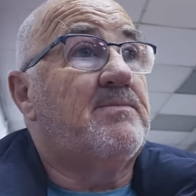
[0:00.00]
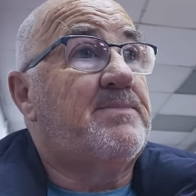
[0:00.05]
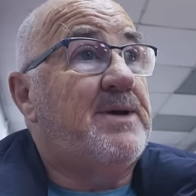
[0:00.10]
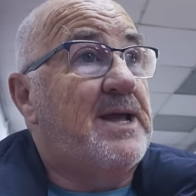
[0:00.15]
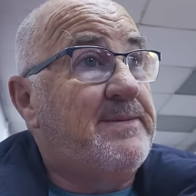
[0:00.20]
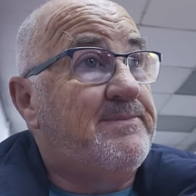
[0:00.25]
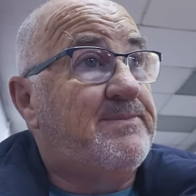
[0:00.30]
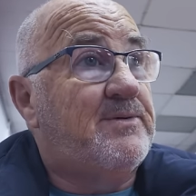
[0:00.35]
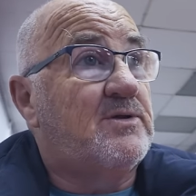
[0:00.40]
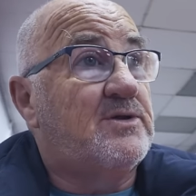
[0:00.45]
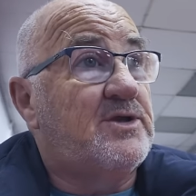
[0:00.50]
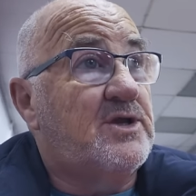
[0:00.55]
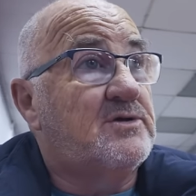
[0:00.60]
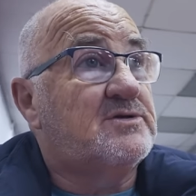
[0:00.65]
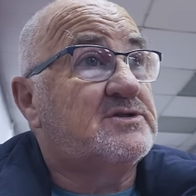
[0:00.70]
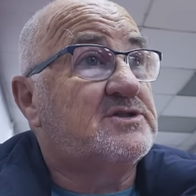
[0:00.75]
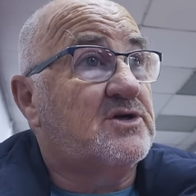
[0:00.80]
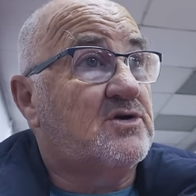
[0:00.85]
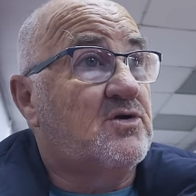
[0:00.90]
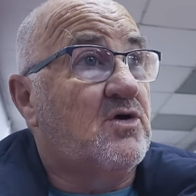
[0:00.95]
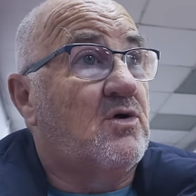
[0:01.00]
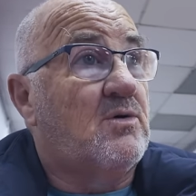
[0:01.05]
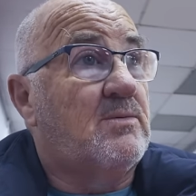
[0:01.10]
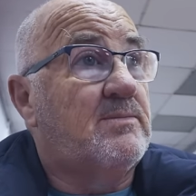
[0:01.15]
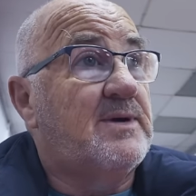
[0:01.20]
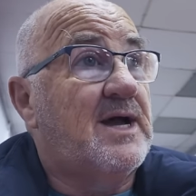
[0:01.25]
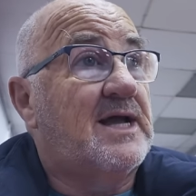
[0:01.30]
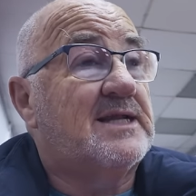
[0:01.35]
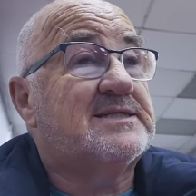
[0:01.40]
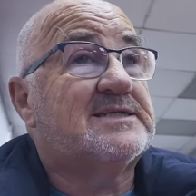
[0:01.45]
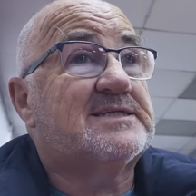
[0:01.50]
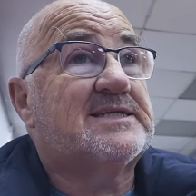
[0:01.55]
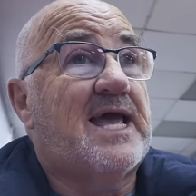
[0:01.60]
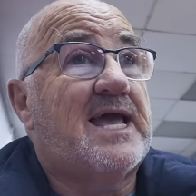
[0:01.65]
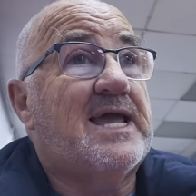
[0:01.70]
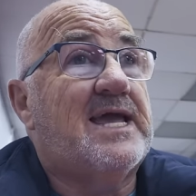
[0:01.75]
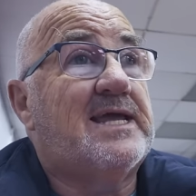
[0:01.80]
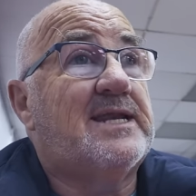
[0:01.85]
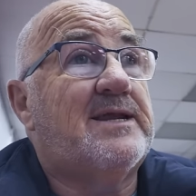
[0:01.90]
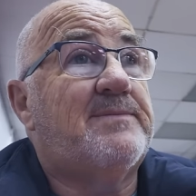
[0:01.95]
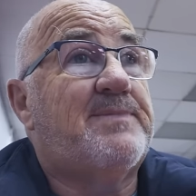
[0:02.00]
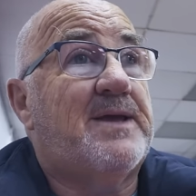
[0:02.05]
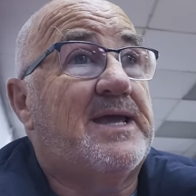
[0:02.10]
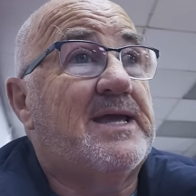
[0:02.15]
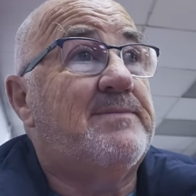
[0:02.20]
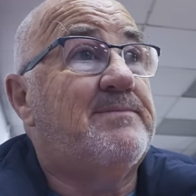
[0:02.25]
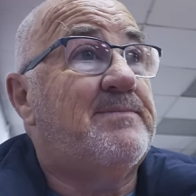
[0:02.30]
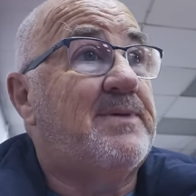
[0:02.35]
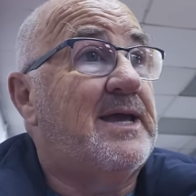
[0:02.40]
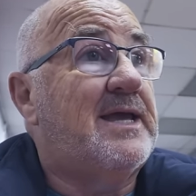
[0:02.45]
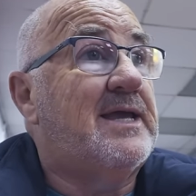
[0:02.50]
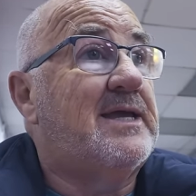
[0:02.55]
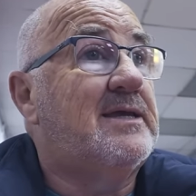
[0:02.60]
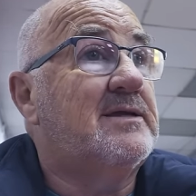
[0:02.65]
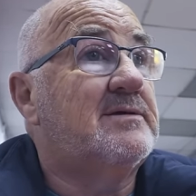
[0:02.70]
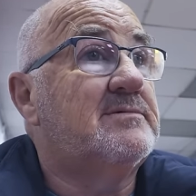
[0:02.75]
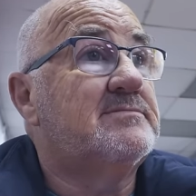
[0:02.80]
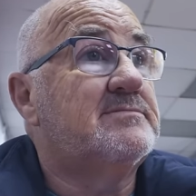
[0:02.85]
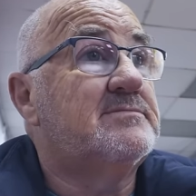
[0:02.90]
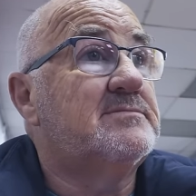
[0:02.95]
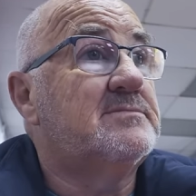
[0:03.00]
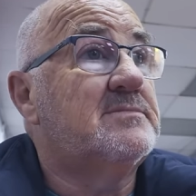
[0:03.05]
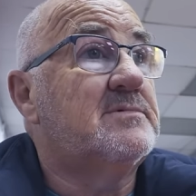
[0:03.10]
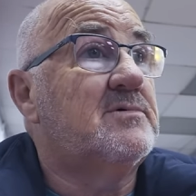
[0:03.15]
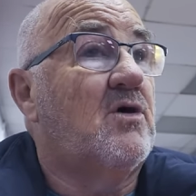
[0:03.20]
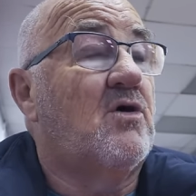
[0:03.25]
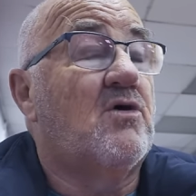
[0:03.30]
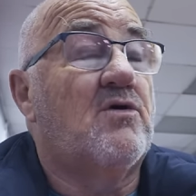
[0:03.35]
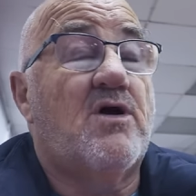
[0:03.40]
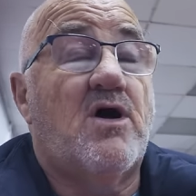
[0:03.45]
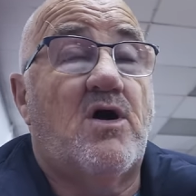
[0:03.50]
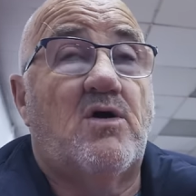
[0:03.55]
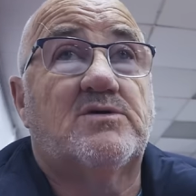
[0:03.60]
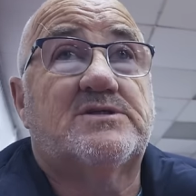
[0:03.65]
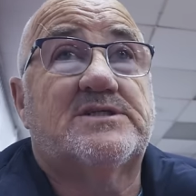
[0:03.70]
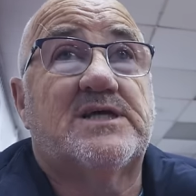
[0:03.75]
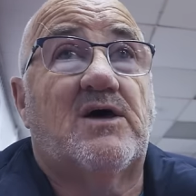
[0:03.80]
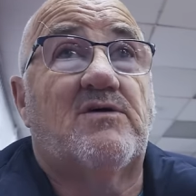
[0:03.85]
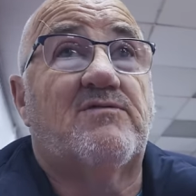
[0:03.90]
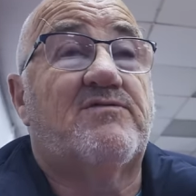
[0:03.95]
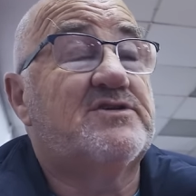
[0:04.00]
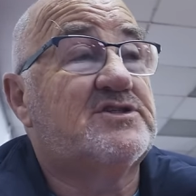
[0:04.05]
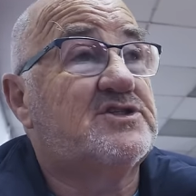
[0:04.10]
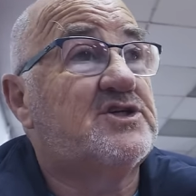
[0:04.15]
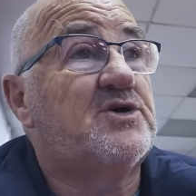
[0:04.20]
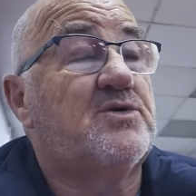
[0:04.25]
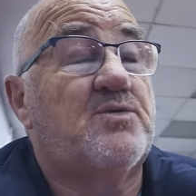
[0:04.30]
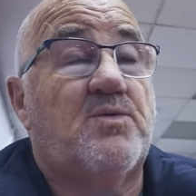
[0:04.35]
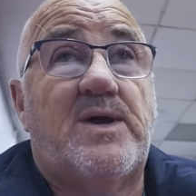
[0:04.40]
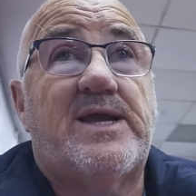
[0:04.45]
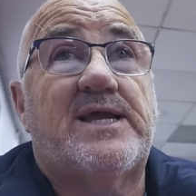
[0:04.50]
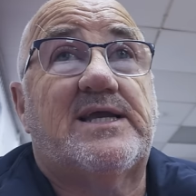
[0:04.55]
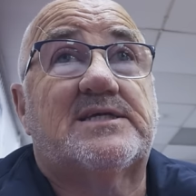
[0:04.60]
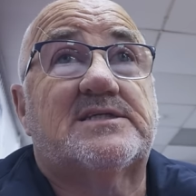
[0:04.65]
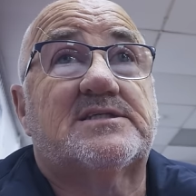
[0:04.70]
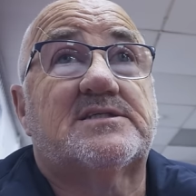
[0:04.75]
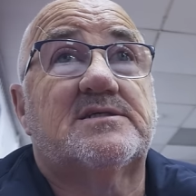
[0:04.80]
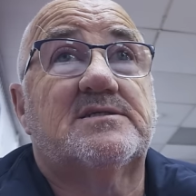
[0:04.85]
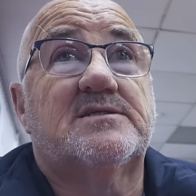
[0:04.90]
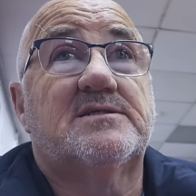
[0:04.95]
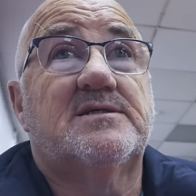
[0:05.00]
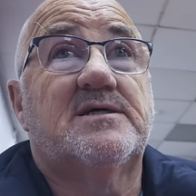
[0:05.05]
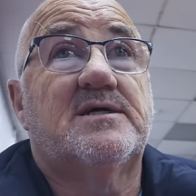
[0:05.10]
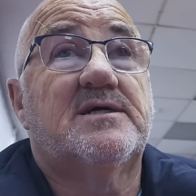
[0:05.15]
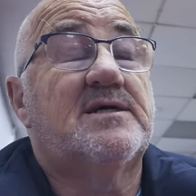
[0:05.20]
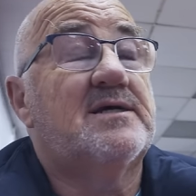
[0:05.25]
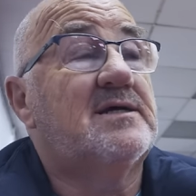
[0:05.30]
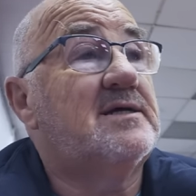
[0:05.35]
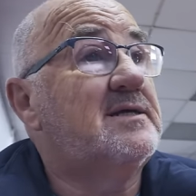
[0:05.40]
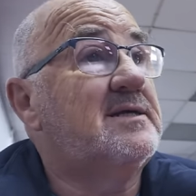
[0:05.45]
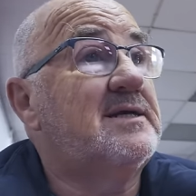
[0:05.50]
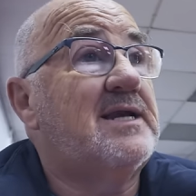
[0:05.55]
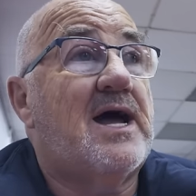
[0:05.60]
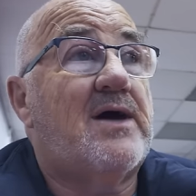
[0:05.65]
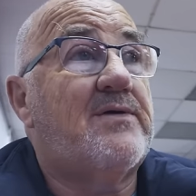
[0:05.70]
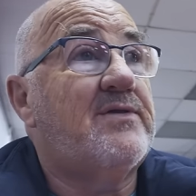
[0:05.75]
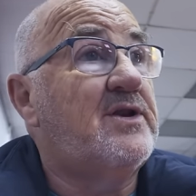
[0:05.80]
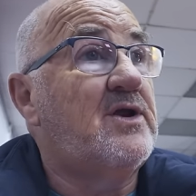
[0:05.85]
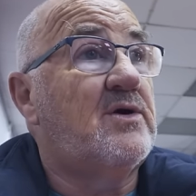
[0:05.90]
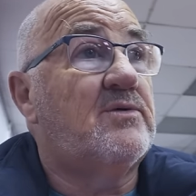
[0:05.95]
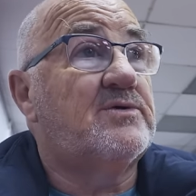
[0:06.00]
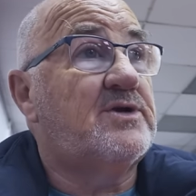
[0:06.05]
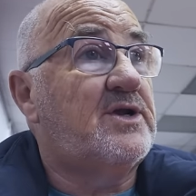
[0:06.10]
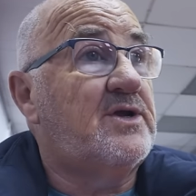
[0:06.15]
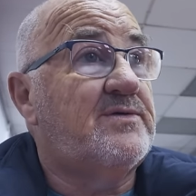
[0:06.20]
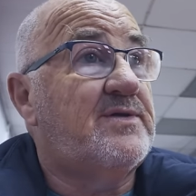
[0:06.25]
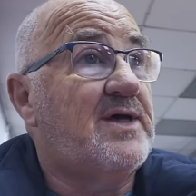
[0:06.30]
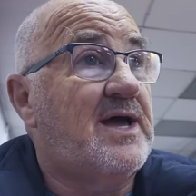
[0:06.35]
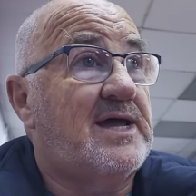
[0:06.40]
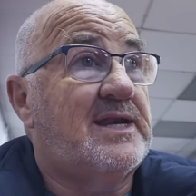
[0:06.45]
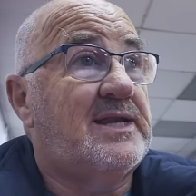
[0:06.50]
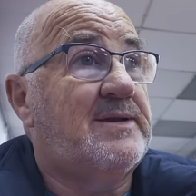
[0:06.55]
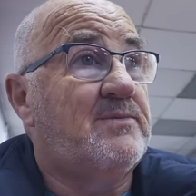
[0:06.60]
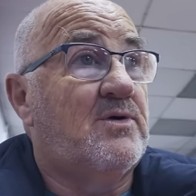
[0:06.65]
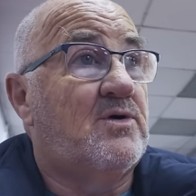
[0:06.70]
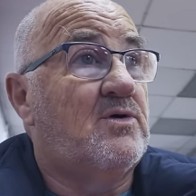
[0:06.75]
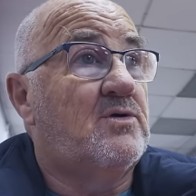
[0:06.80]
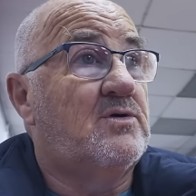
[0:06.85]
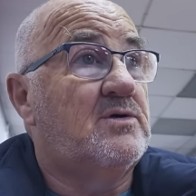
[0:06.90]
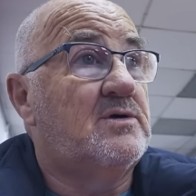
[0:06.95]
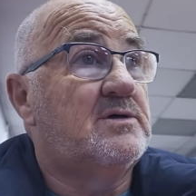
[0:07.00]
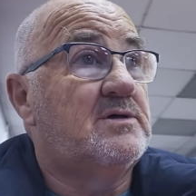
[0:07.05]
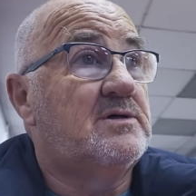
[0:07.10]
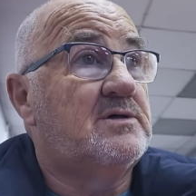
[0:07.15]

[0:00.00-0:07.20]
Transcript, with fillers: people used to come and stay in a B&B or a hotel for two weeks. Now they don't do that anymore.